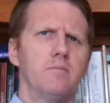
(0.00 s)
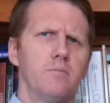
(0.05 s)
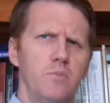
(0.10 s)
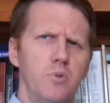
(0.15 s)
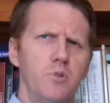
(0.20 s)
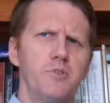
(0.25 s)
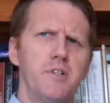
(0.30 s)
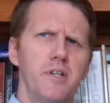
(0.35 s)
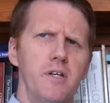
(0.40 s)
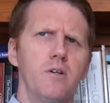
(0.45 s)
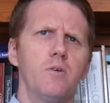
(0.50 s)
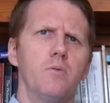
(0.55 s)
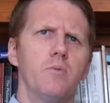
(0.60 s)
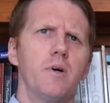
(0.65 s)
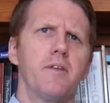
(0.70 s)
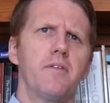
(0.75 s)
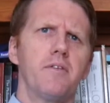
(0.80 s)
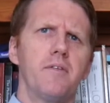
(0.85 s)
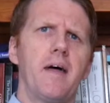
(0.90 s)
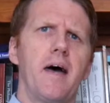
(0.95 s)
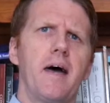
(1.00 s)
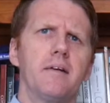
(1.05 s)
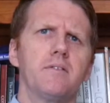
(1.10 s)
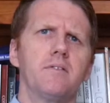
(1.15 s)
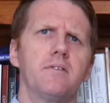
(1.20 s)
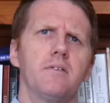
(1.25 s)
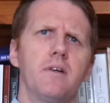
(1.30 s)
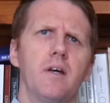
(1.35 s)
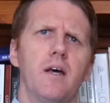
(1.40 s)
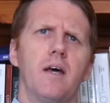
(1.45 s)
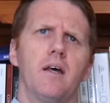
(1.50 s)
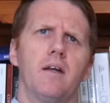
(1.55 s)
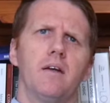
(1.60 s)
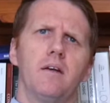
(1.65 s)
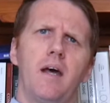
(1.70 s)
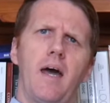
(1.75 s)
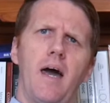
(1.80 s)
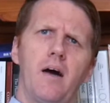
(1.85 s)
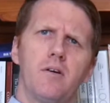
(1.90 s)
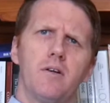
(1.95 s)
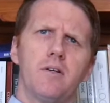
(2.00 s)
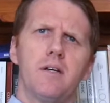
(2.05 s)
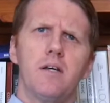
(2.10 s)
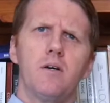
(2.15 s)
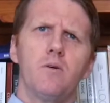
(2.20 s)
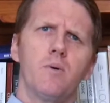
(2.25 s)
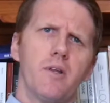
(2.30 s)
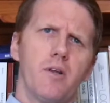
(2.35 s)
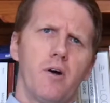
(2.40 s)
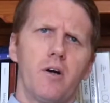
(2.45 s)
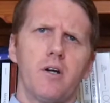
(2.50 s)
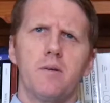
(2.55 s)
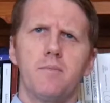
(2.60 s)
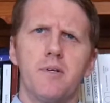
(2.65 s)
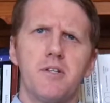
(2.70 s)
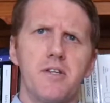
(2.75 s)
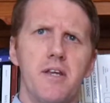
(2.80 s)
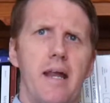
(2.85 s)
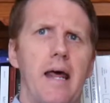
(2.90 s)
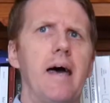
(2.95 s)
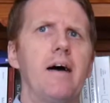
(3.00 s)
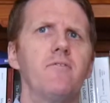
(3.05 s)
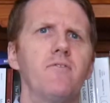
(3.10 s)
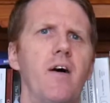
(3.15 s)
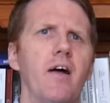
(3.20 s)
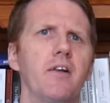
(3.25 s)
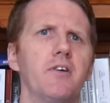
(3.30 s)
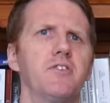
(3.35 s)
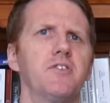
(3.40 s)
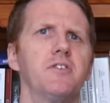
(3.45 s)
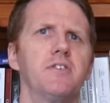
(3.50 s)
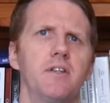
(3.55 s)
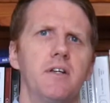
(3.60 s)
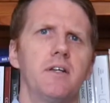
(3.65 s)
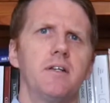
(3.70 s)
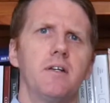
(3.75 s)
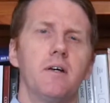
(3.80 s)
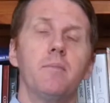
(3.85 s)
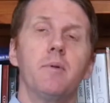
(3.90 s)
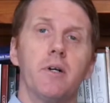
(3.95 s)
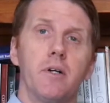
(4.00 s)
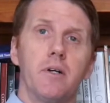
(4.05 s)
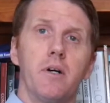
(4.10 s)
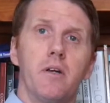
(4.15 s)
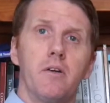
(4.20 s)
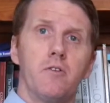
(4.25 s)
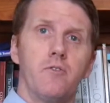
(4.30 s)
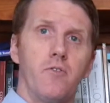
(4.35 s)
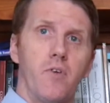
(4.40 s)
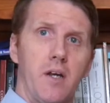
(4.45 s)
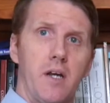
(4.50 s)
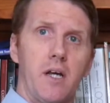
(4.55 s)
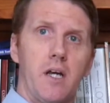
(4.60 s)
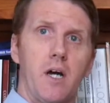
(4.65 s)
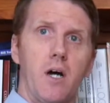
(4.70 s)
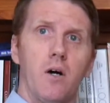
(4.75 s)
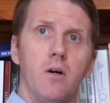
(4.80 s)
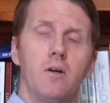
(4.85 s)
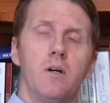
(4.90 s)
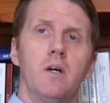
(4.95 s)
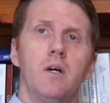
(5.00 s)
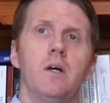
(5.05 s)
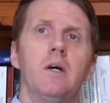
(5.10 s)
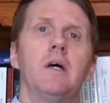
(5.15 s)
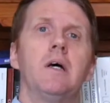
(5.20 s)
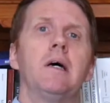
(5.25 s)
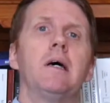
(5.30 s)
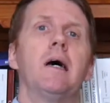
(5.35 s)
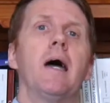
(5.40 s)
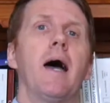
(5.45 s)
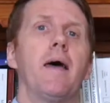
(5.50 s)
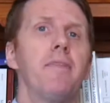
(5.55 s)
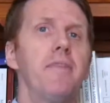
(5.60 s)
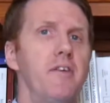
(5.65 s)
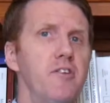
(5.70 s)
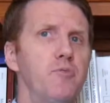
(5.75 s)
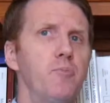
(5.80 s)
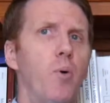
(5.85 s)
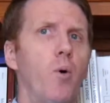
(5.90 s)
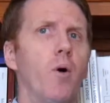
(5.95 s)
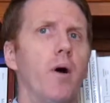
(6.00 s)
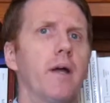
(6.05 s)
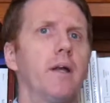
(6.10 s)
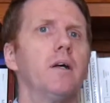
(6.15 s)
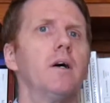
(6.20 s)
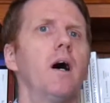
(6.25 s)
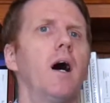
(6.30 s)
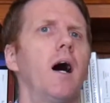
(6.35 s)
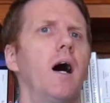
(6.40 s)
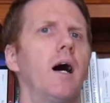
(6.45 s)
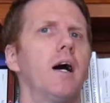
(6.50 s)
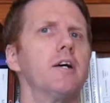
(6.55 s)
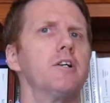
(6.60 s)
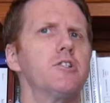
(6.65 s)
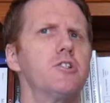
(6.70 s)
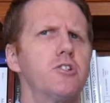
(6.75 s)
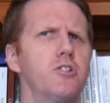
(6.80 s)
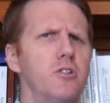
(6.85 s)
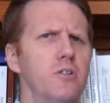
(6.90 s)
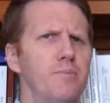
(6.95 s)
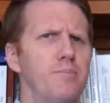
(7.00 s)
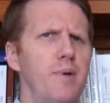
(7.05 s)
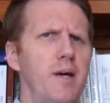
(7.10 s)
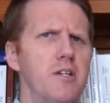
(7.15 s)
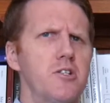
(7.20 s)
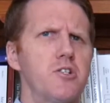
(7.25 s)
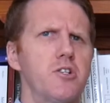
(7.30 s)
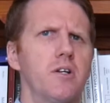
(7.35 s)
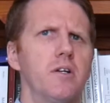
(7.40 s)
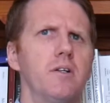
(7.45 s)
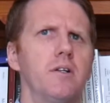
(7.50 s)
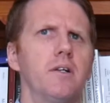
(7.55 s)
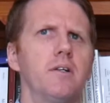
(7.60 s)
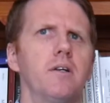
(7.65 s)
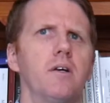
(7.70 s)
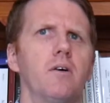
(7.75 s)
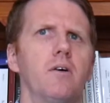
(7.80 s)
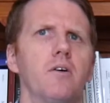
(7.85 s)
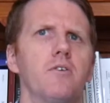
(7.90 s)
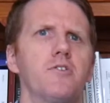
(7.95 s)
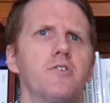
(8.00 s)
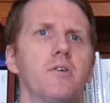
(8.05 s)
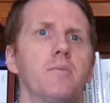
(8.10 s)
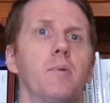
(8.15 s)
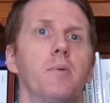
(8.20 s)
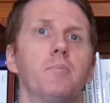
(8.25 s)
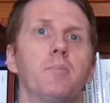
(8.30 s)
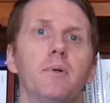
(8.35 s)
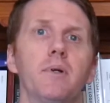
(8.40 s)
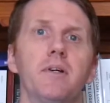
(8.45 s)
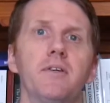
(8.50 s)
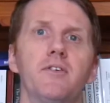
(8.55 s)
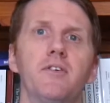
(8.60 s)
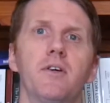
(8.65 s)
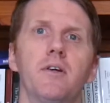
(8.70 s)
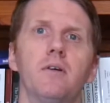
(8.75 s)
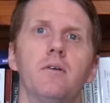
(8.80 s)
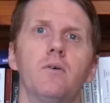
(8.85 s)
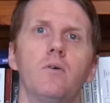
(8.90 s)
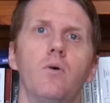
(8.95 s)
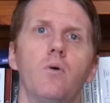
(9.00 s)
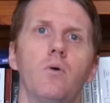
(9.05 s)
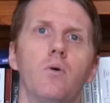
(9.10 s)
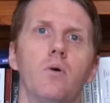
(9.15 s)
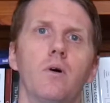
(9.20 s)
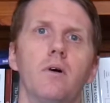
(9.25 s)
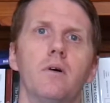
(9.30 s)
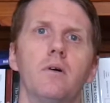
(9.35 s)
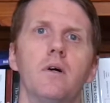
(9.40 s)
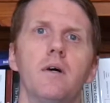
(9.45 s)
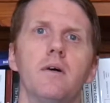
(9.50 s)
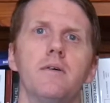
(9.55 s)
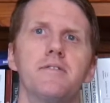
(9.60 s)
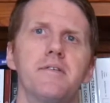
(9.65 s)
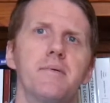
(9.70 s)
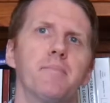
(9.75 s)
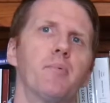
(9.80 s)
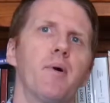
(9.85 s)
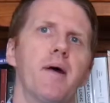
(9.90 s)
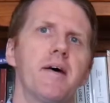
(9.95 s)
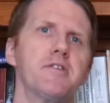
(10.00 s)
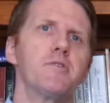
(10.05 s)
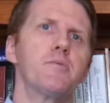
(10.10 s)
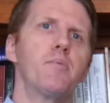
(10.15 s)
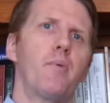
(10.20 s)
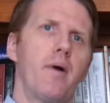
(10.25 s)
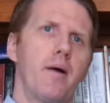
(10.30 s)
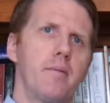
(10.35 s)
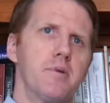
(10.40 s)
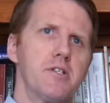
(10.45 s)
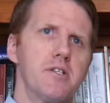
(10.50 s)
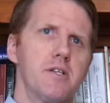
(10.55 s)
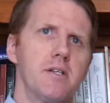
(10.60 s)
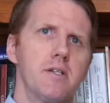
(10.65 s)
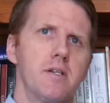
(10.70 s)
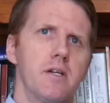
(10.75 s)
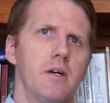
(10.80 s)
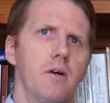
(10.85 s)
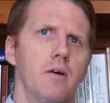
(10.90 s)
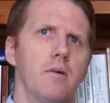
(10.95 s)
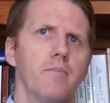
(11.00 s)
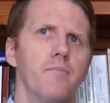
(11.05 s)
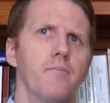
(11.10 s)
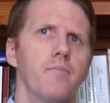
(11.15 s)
We'll deal with that and how to deal with arguments that have fallacies in them in another video. At this point, I should mention that there are some implicit or suppressed premises here.